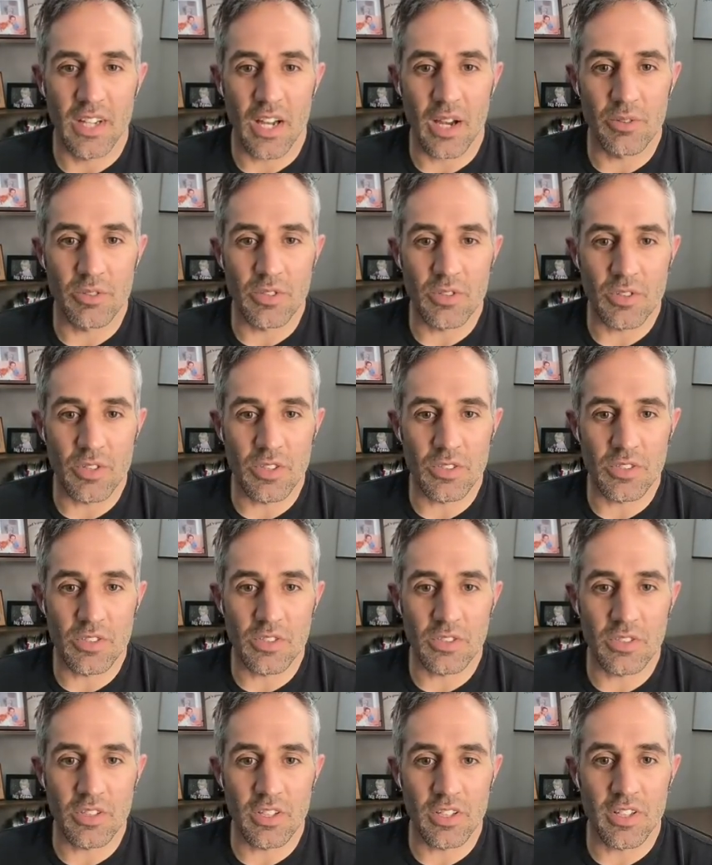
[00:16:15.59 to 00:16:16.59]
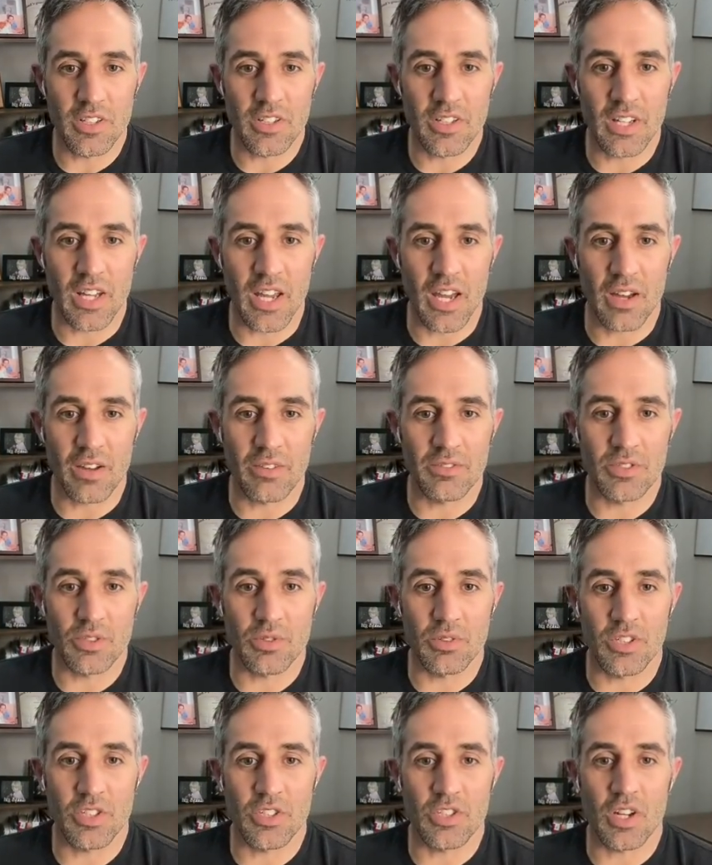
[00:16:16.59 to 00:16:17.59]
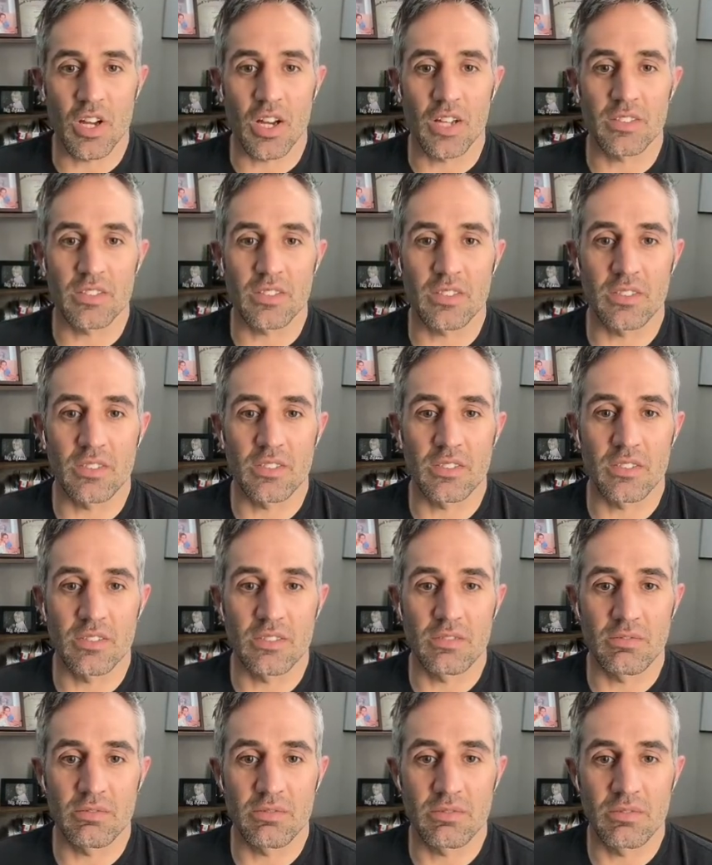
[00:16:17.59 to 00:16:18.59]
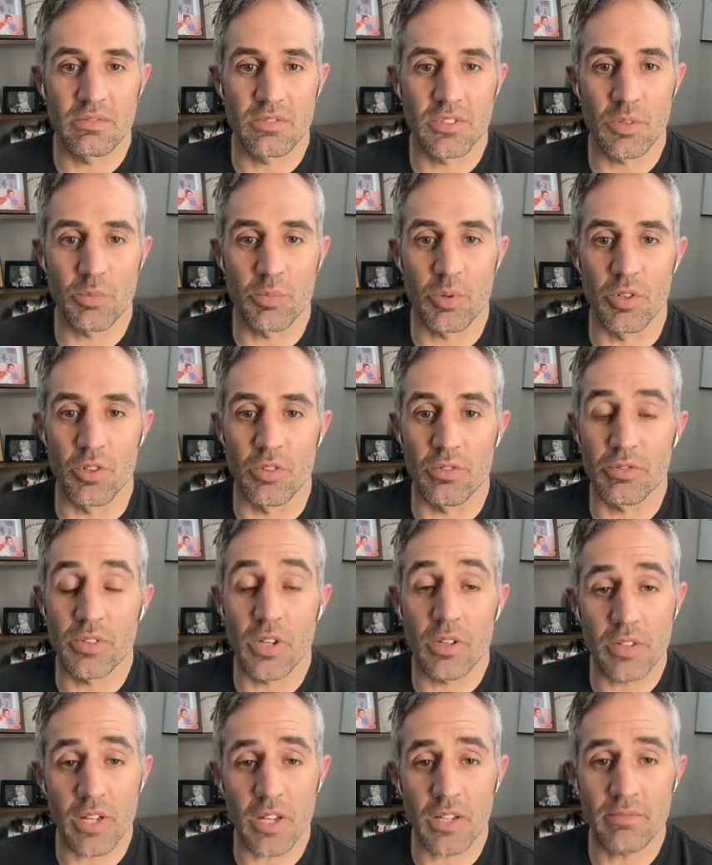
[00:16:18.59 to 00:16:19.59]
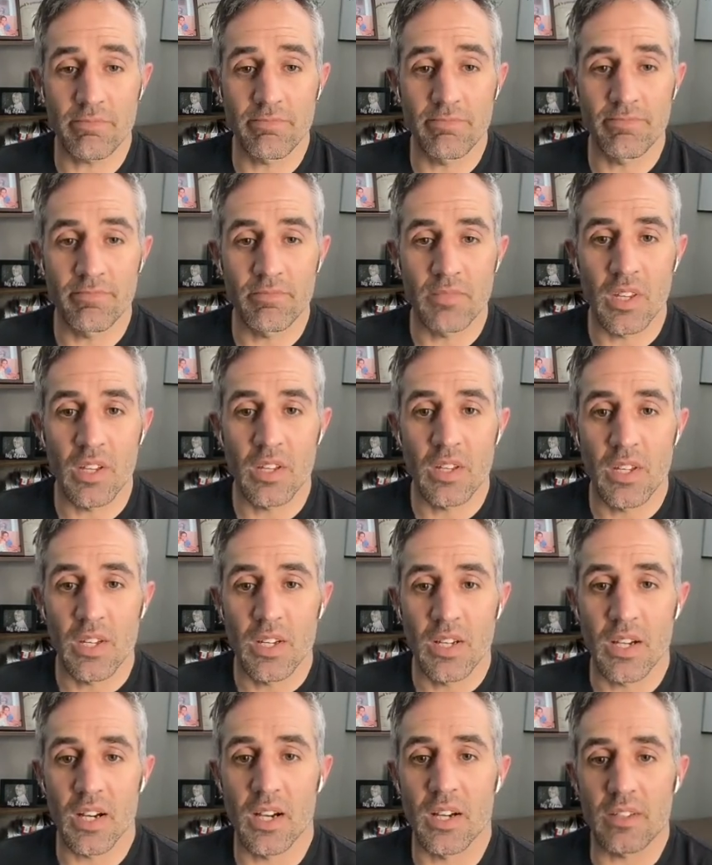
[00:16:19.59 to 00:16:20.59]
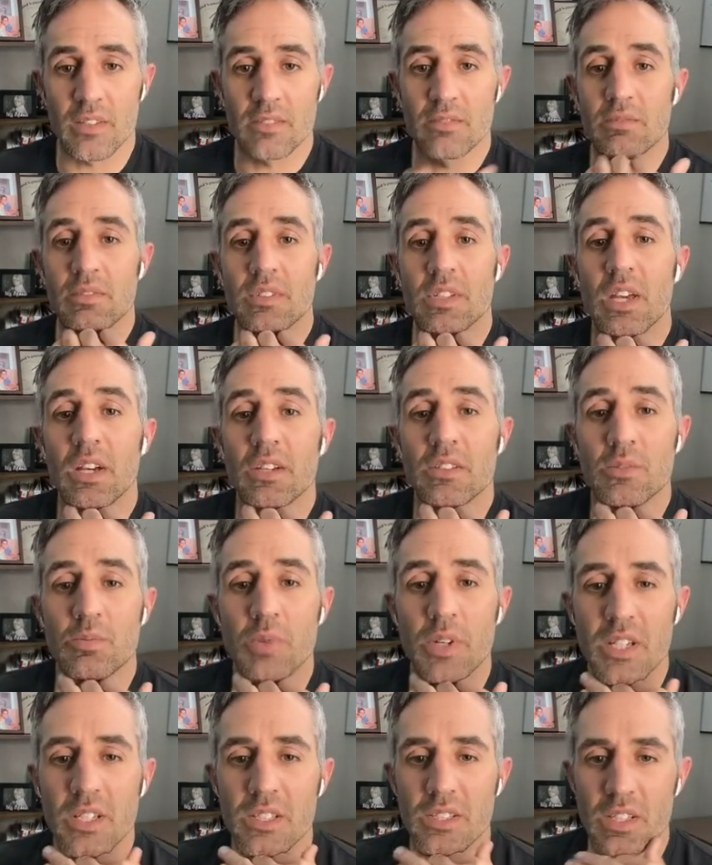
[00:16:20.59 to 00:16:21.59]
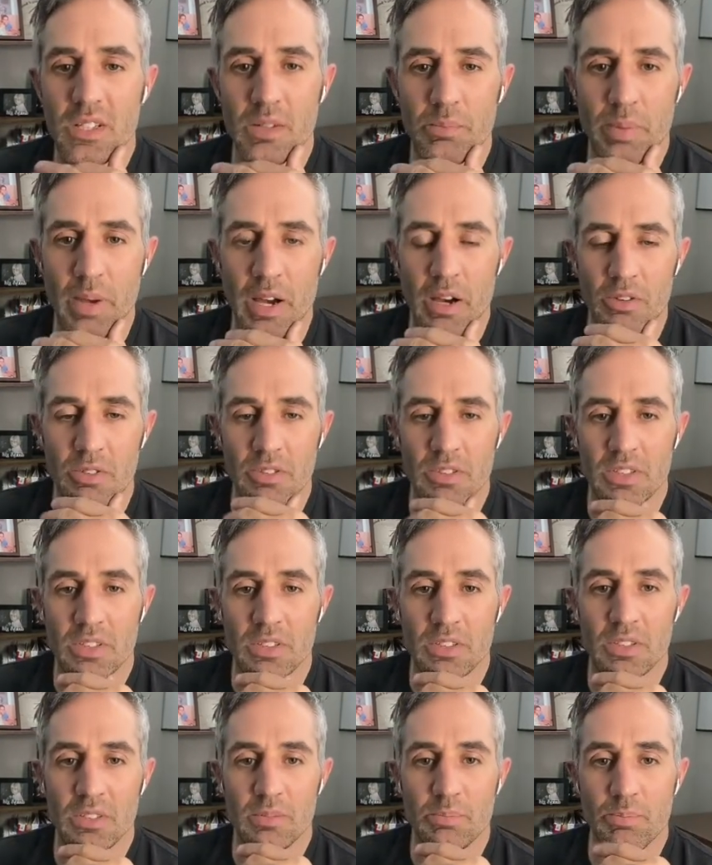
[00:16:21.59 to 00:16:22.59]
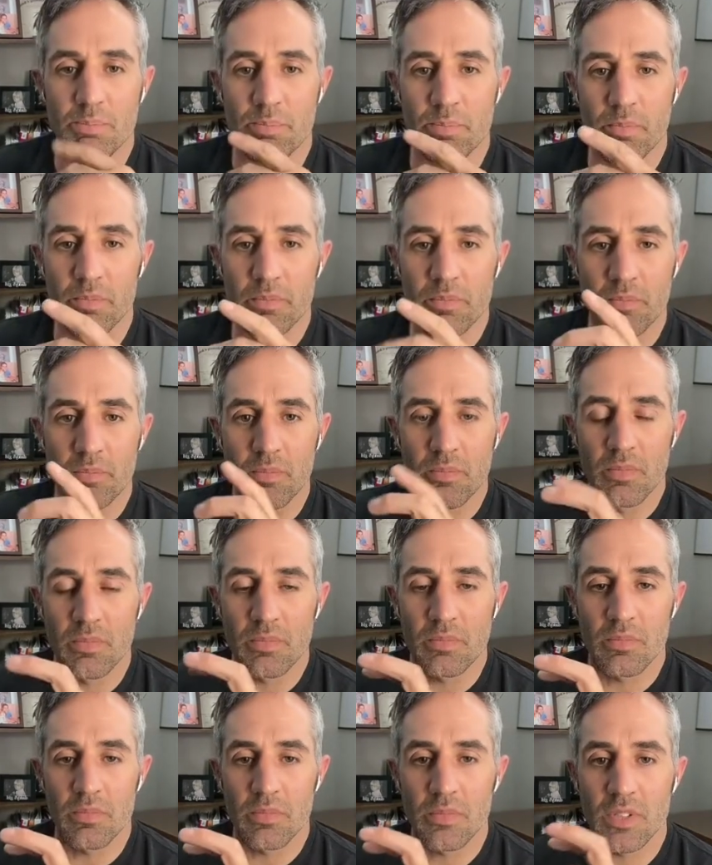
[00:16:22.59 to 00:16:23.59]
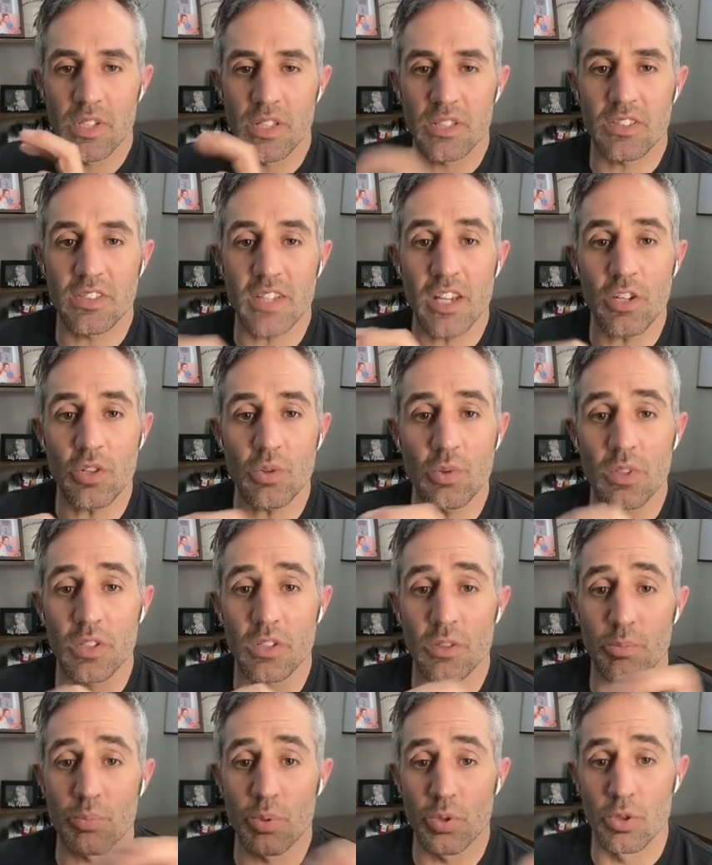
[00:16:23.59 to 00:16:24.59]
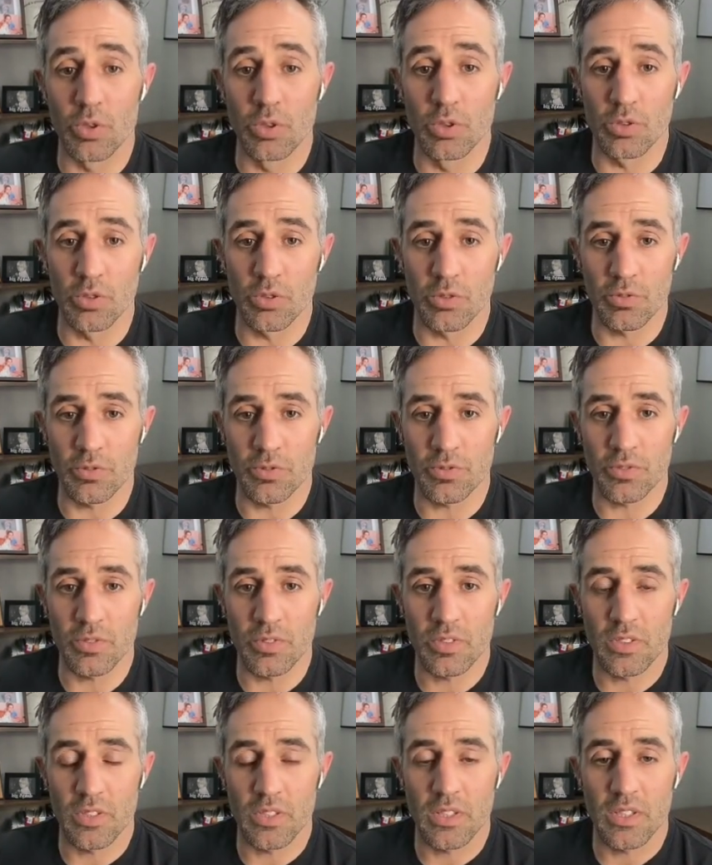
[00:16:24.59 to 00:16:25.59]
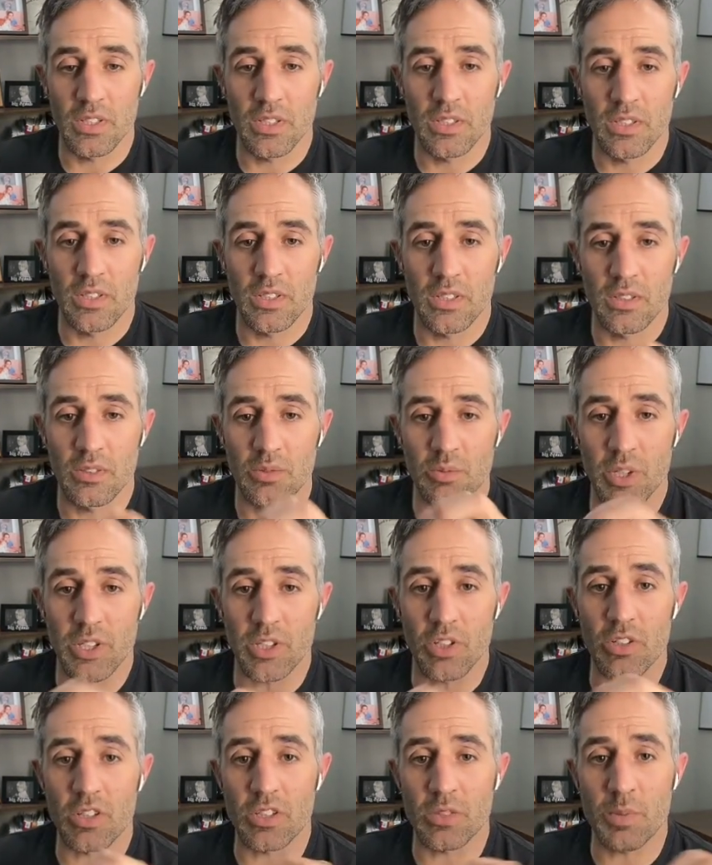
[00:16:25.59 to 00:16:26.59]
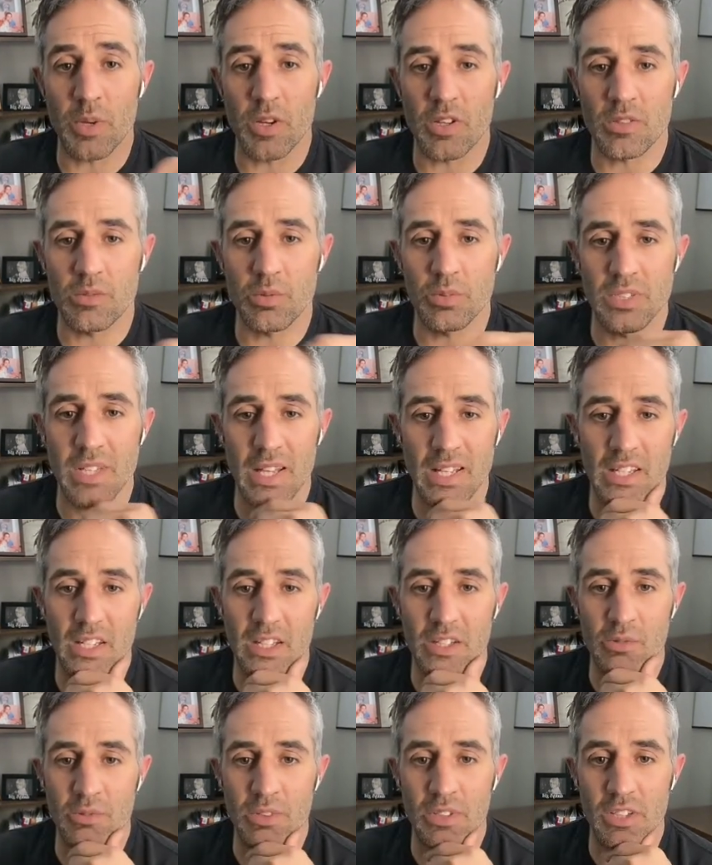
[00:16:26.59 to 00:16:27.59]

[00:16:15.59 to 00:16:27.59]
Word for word: I was crystal clear and have screenshots to prove. Okay. Uh, Kels, what is it about continuing to prove what your experience was like in the